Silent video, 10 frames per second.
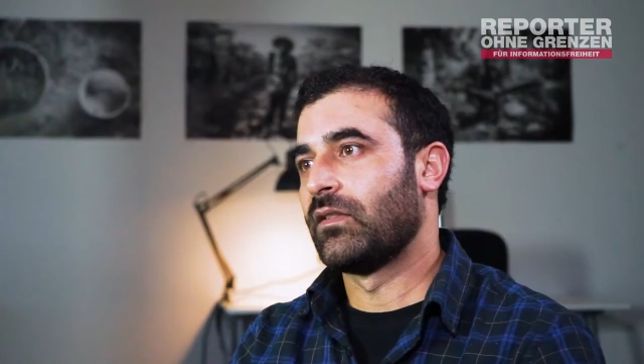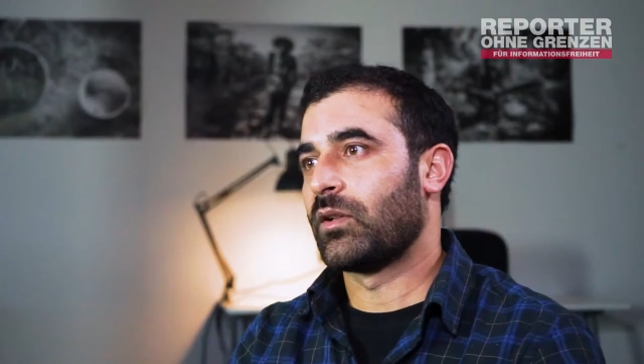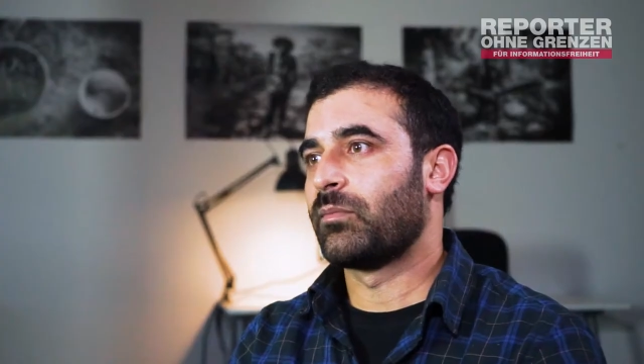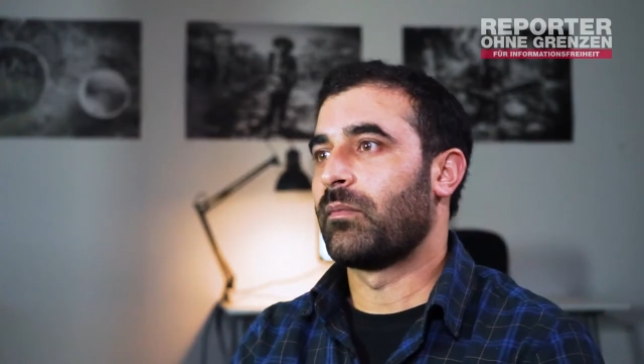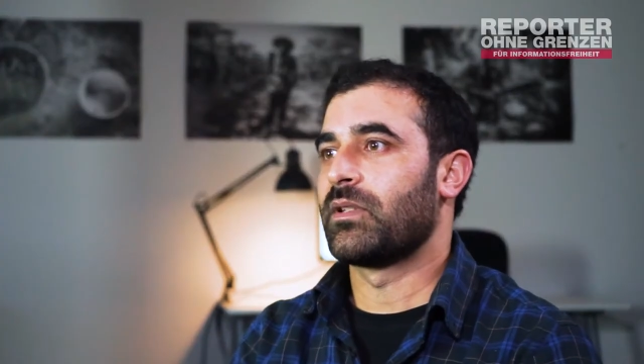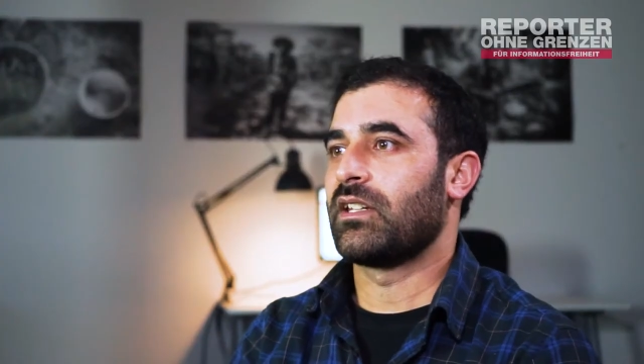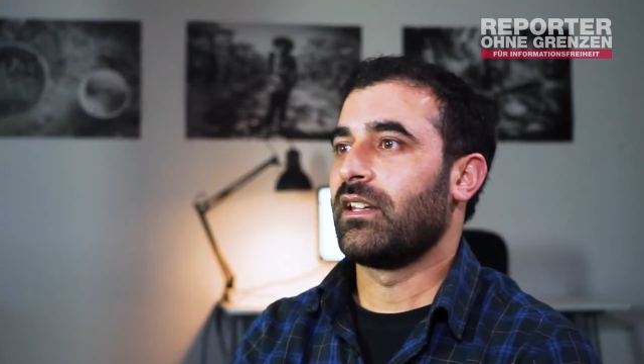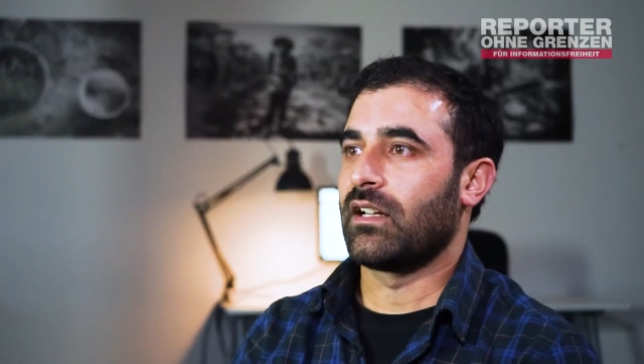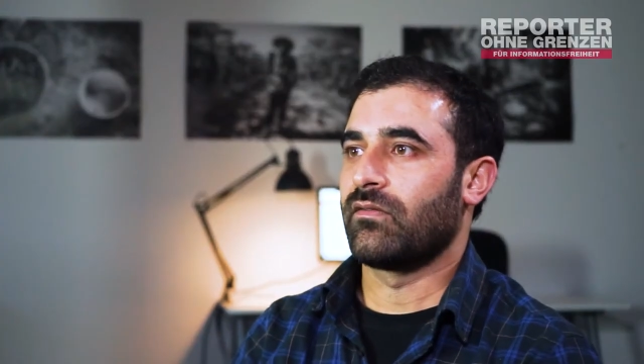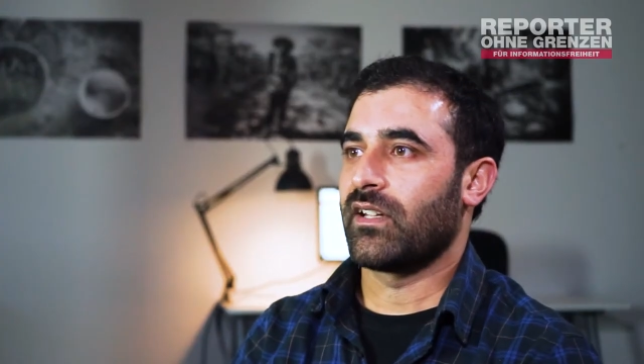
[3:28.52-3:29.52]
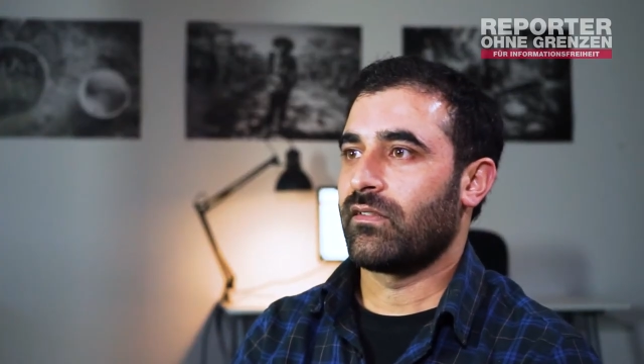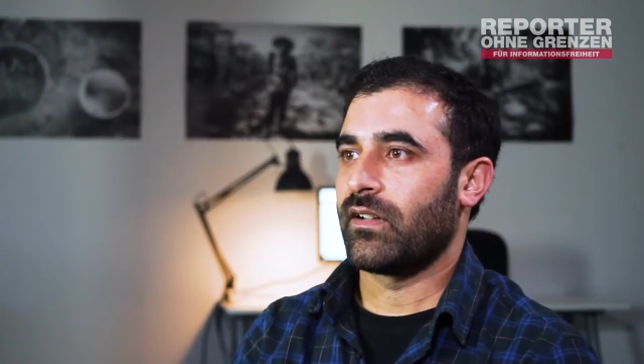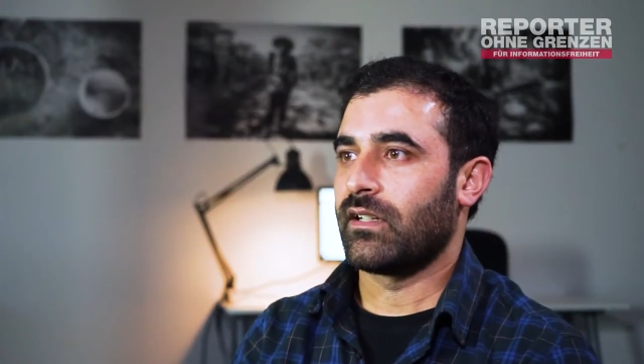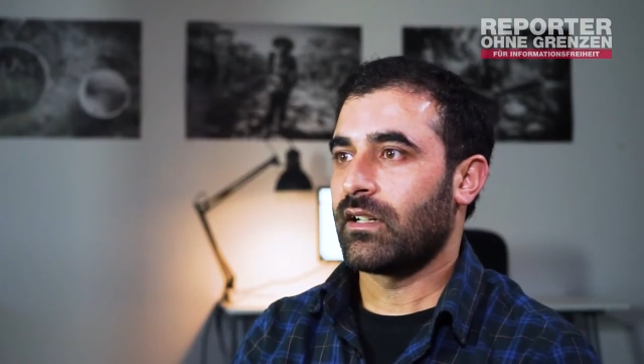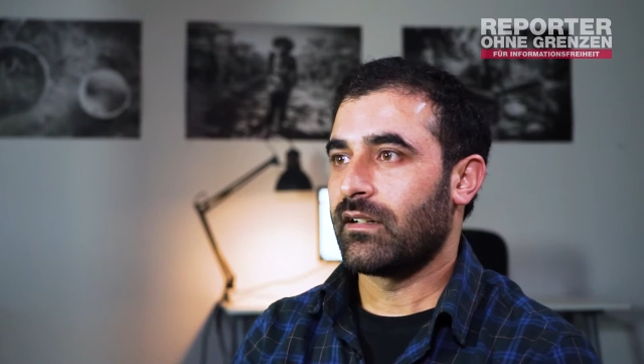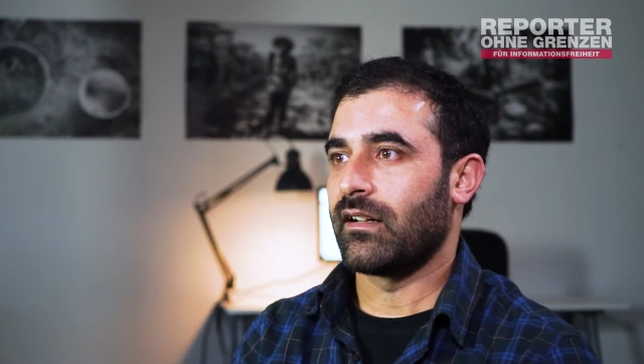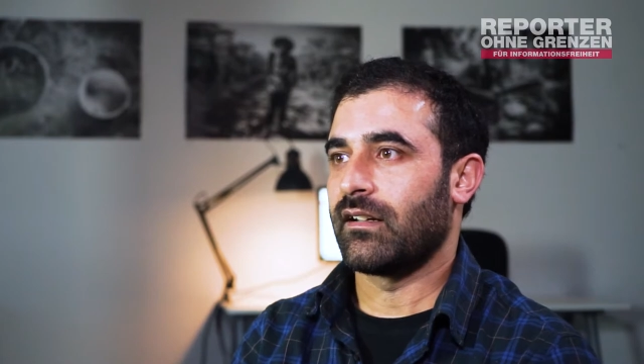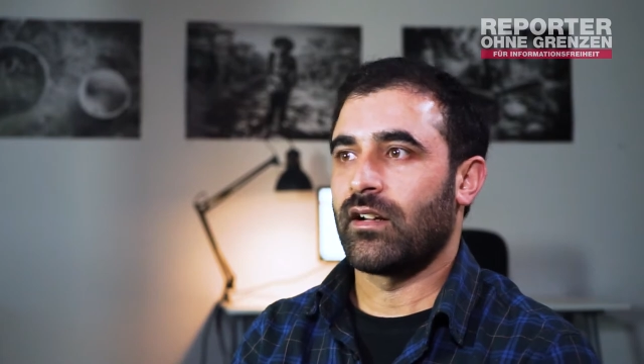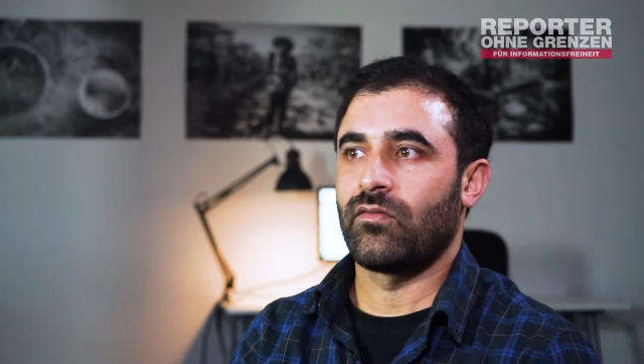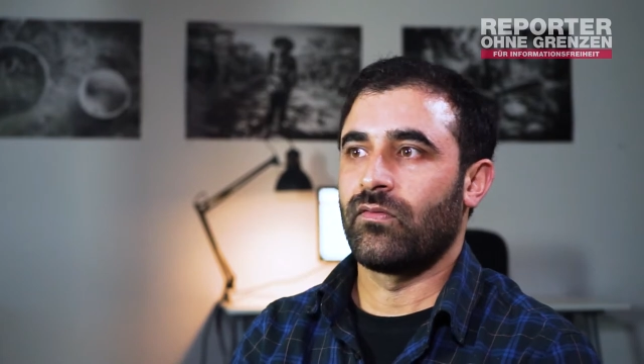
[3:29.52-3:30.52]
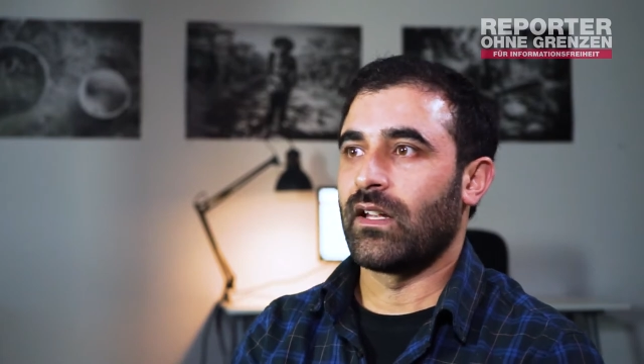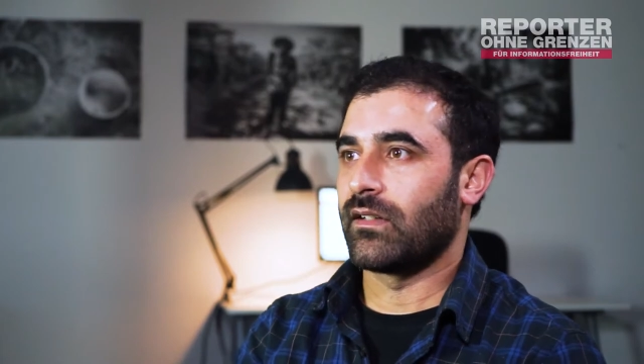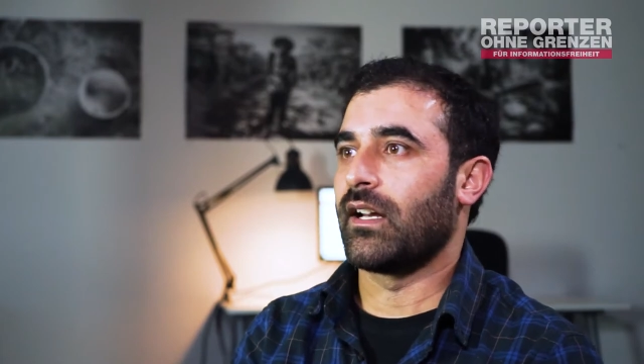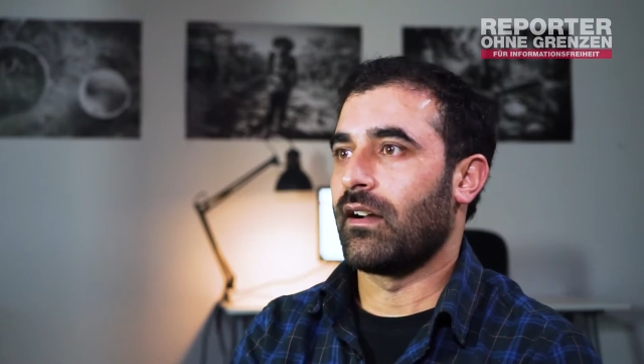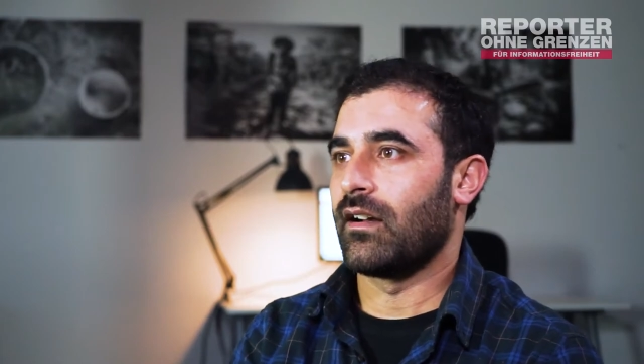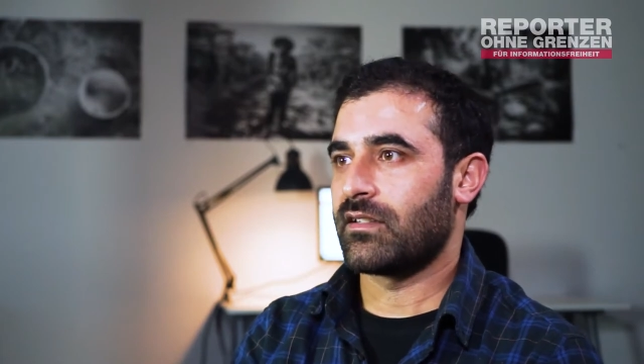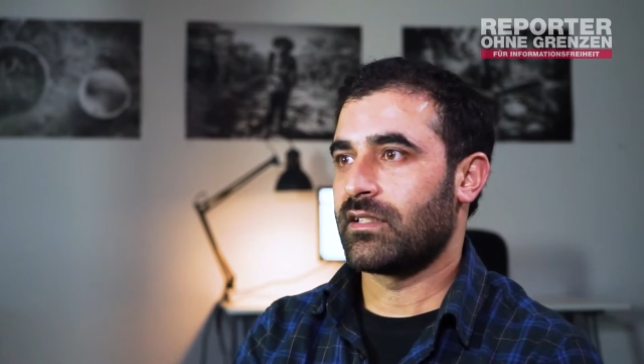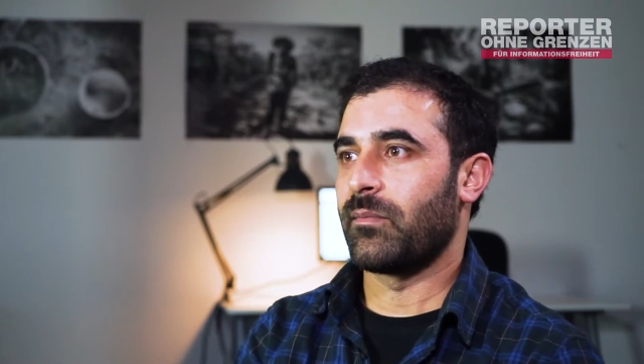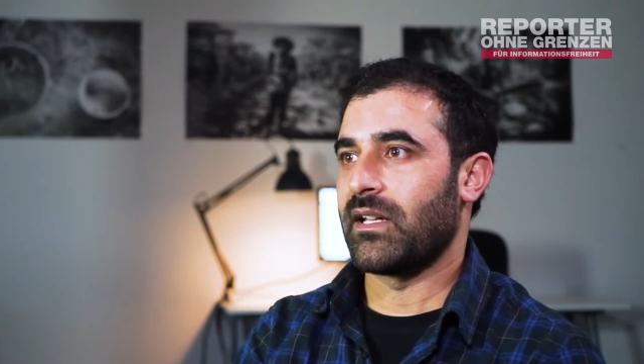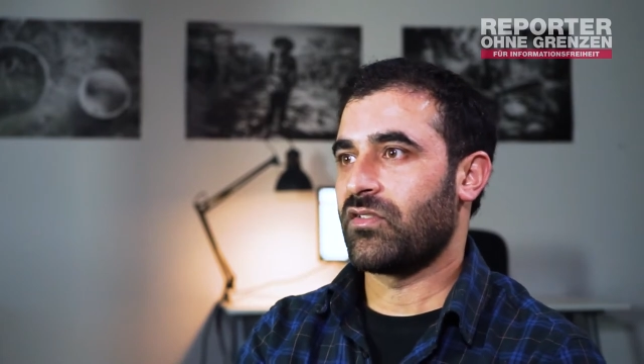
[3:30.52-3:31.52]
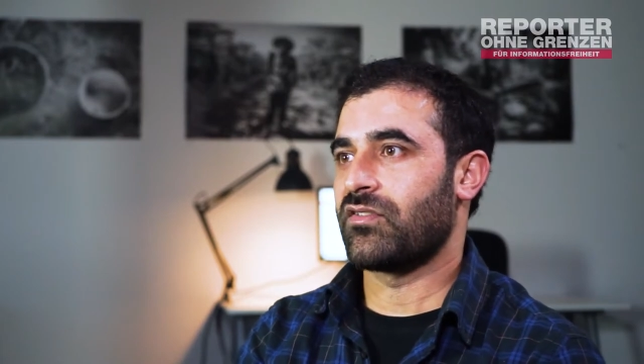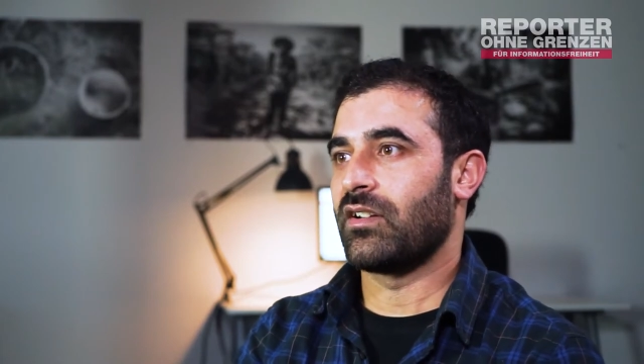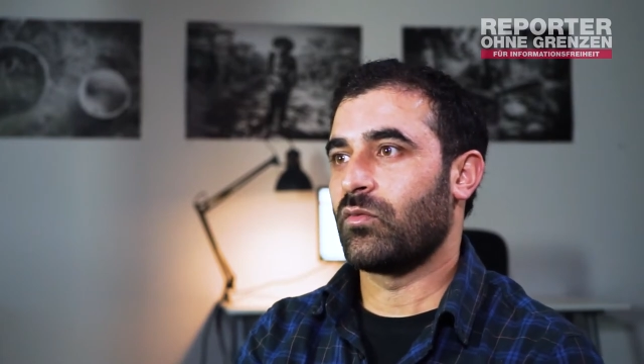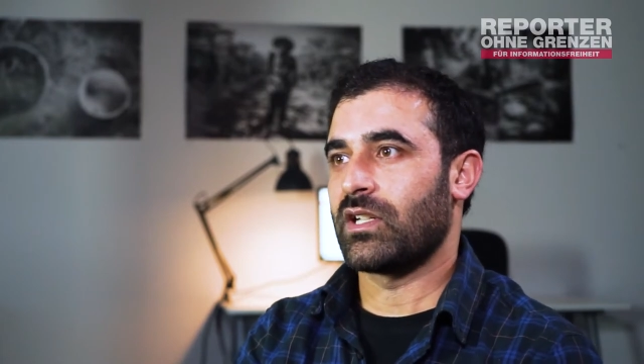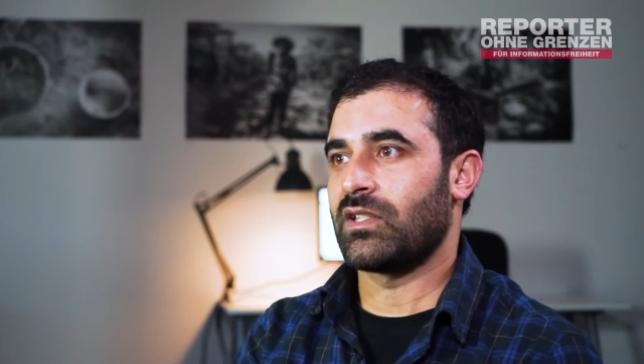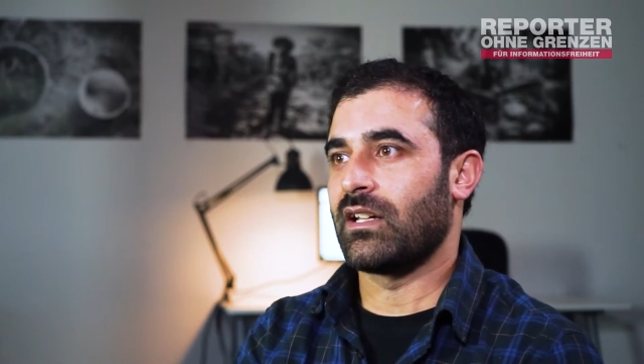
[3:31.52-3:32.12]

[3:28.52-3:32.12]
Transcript: will not publish any unverified content. And when I asked the magistrate what's